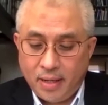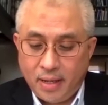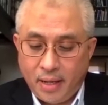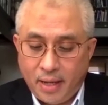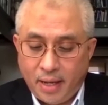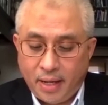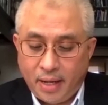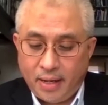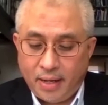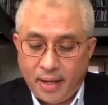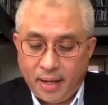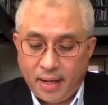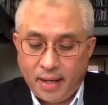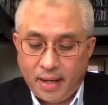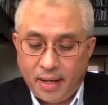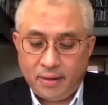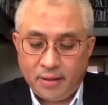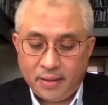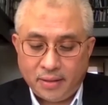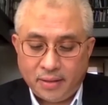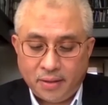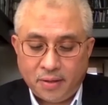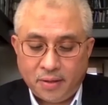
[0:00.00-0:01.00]
and they are
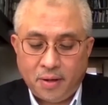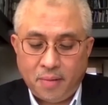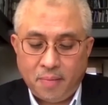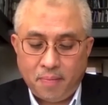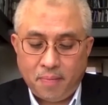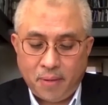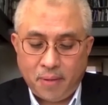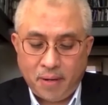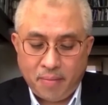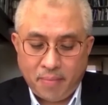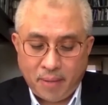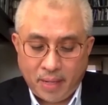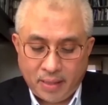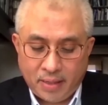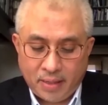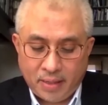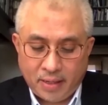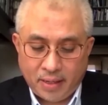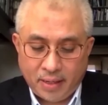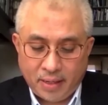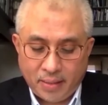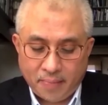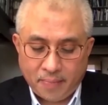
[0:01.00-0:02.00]
also
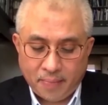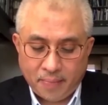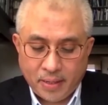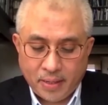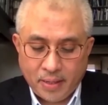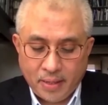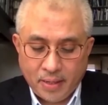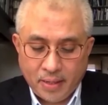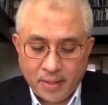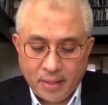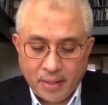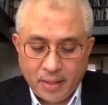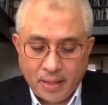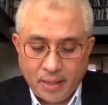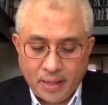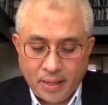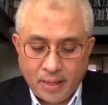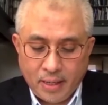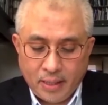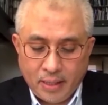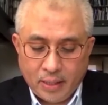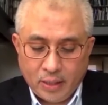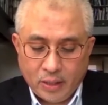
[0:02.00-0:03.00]
complementary.
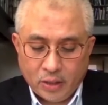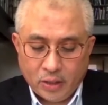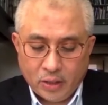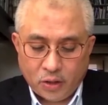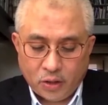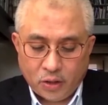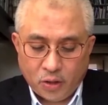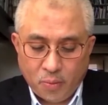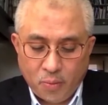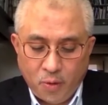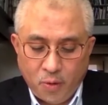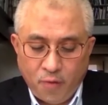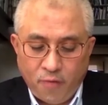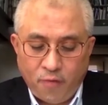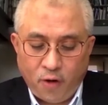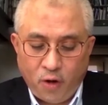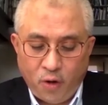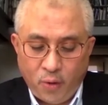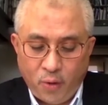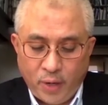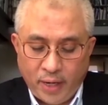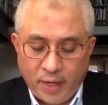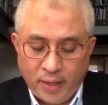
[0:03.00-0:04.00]
So to move
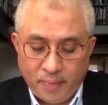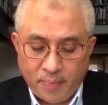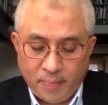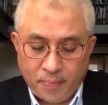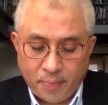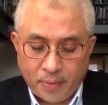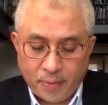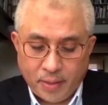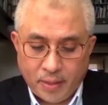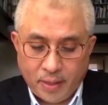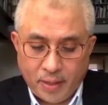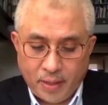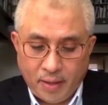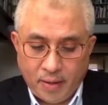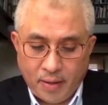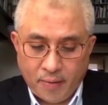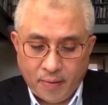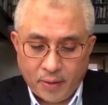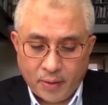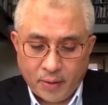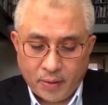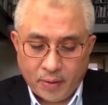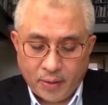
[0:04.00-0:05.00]
forward,
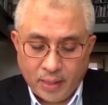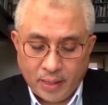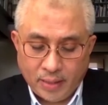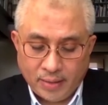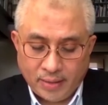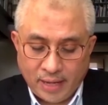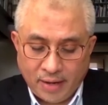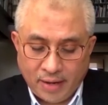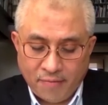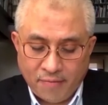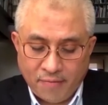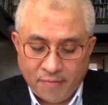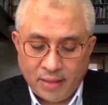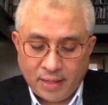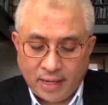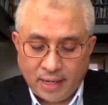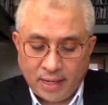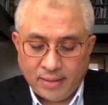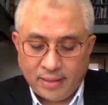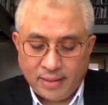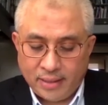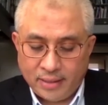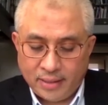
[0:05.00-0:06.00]
the 7
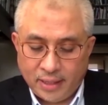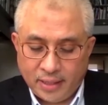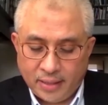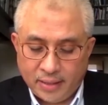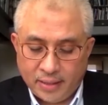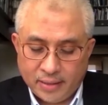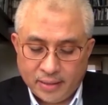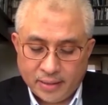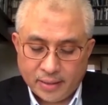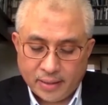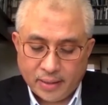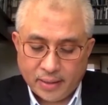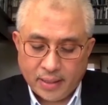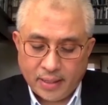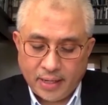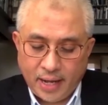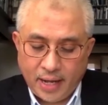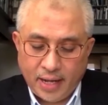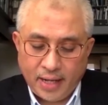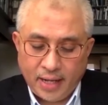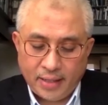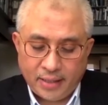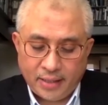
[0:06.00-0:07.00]
transitions,
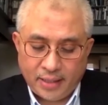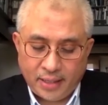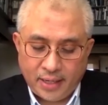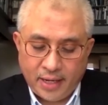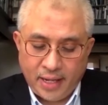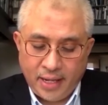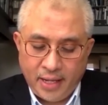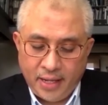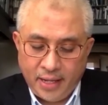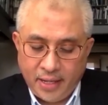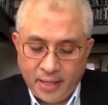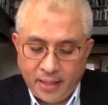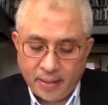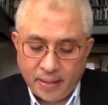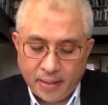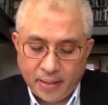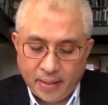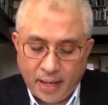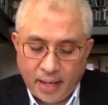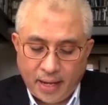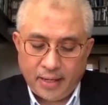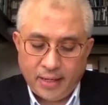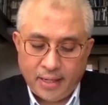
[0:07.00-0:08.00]
there are
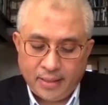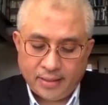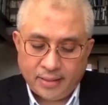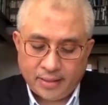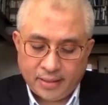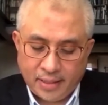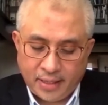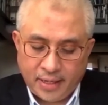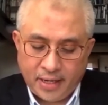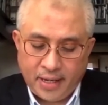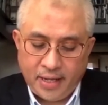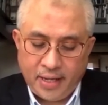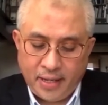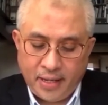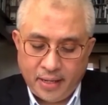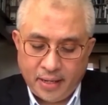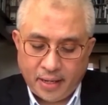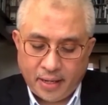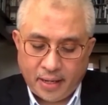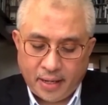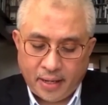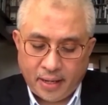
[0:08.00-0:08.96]
at least three